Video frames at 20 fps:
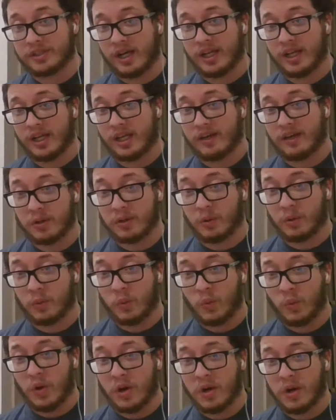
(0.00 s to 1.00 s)
I give it a
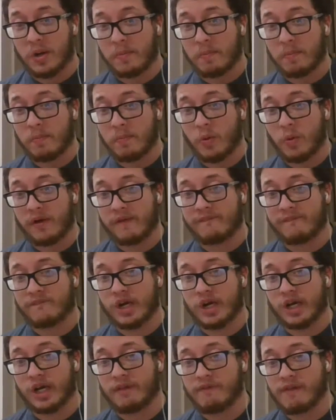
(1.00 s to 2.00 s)

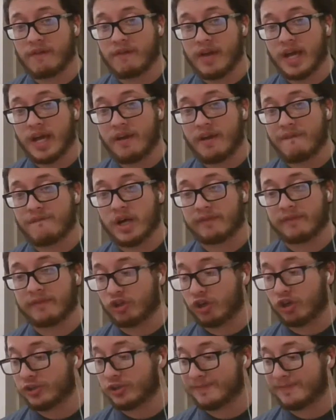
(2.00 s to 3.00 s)
1.5 out of 5
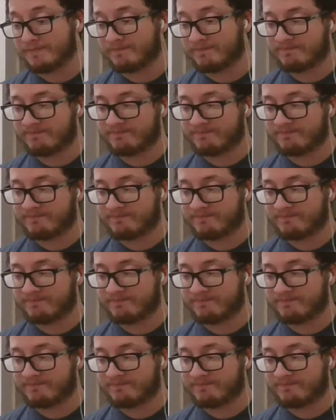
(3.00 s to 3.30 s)
stars.